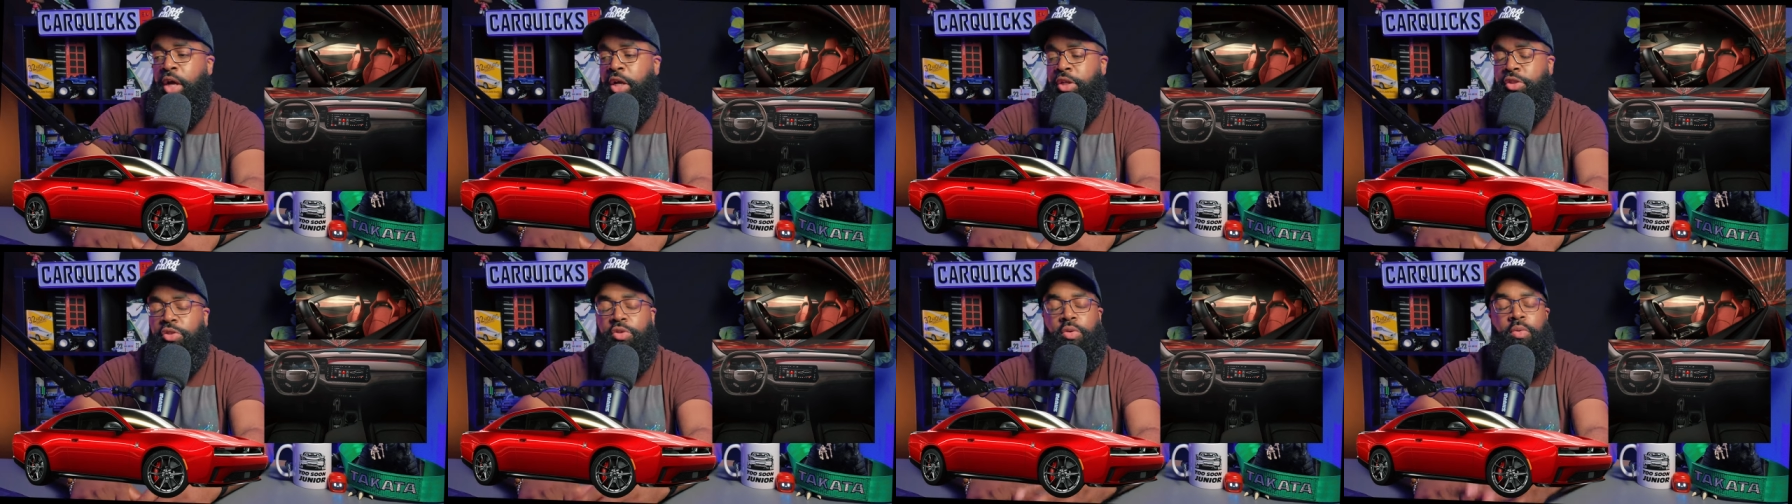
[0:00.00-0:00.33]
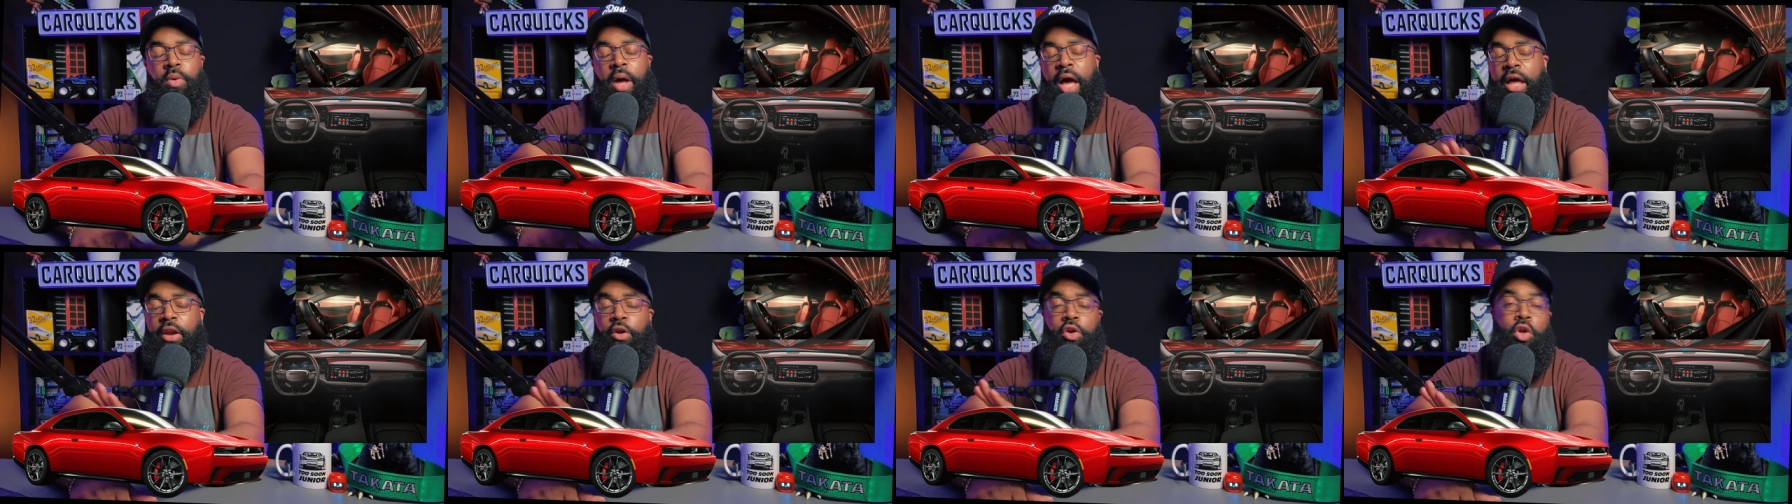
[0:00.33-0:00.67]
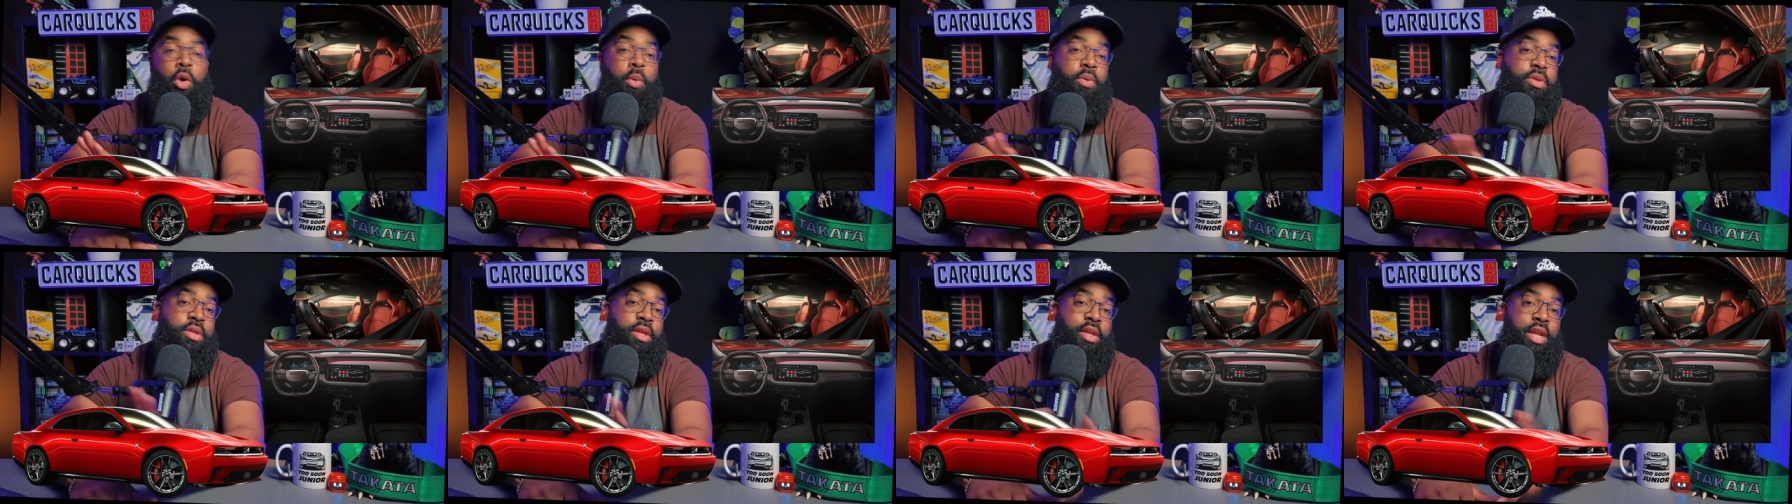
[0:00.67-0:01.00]
So I don't
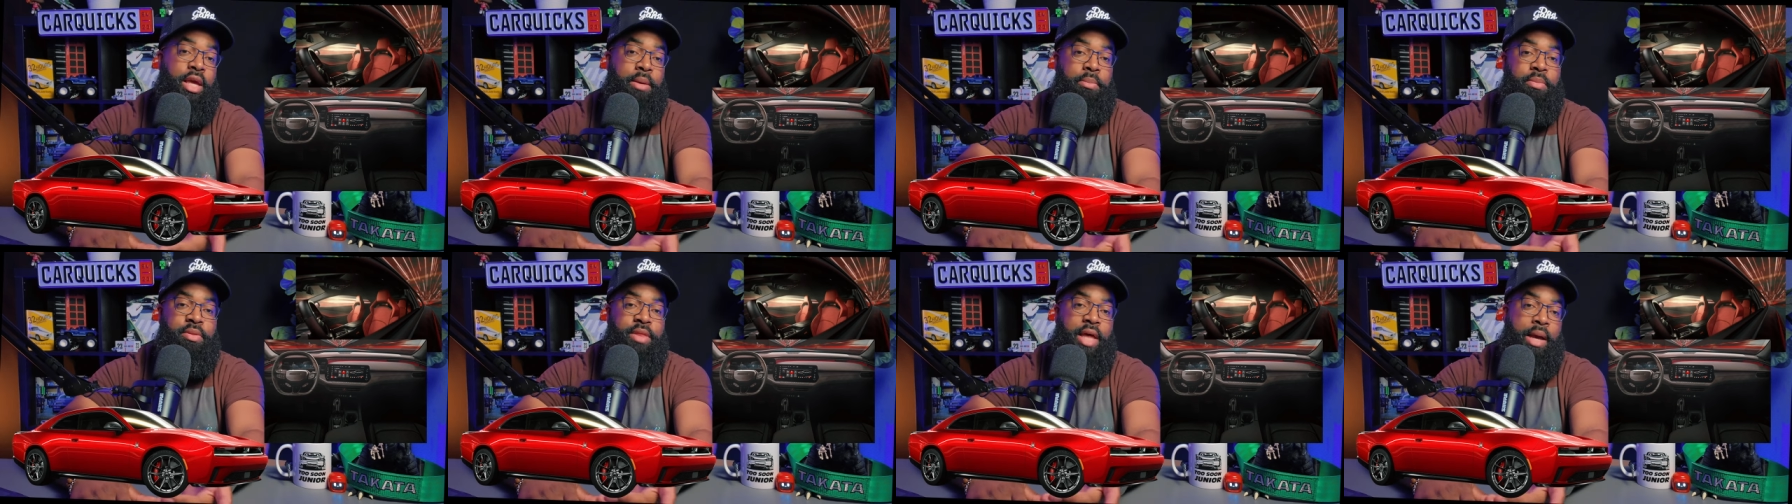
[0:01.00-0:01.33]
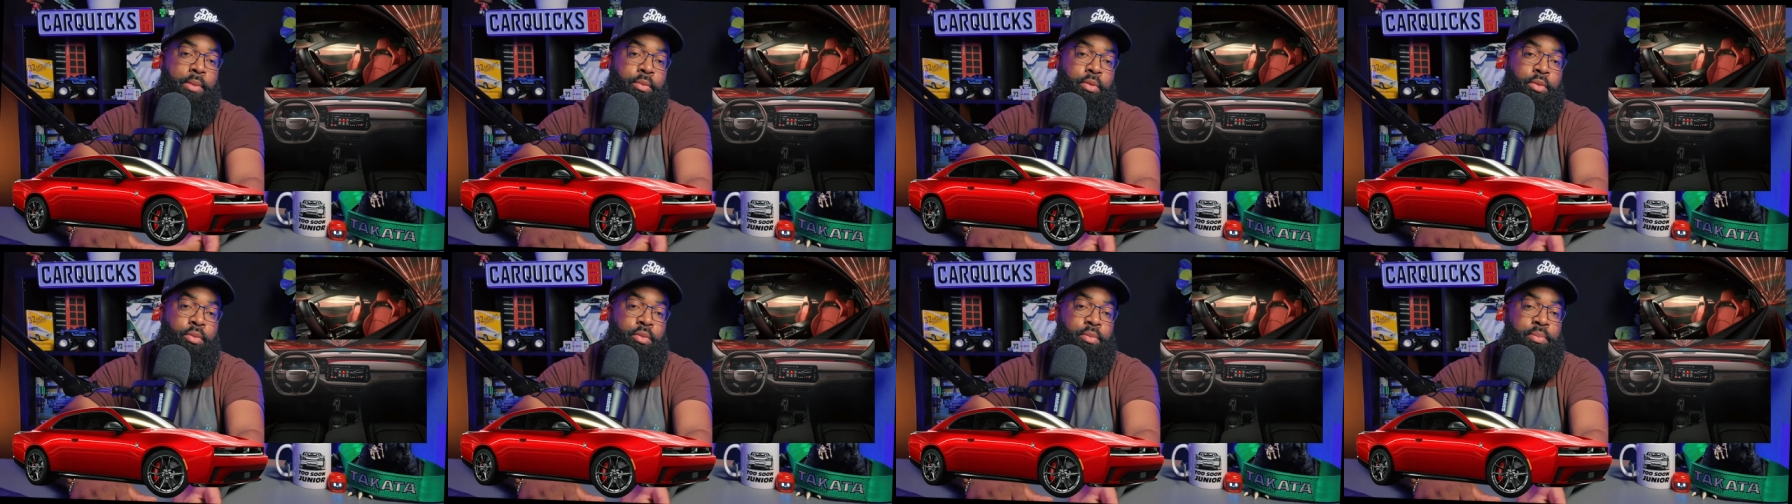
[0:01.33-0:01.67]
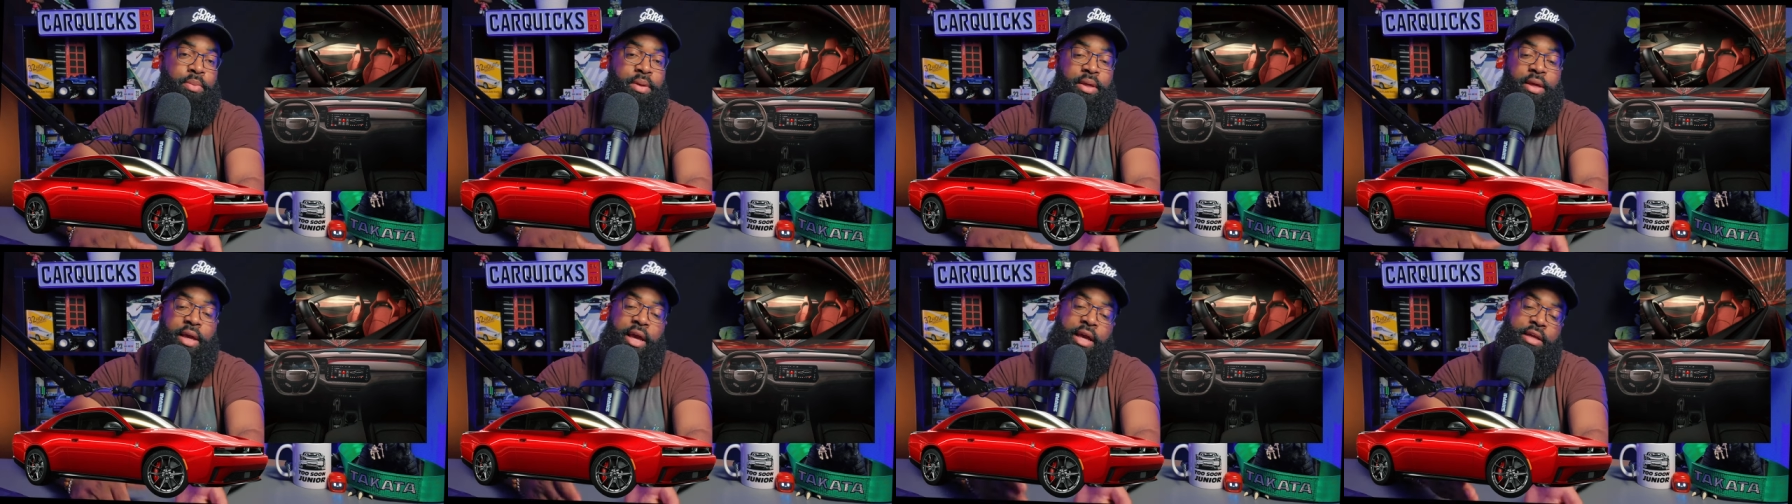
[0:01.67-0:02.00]
know what the name of that one would be.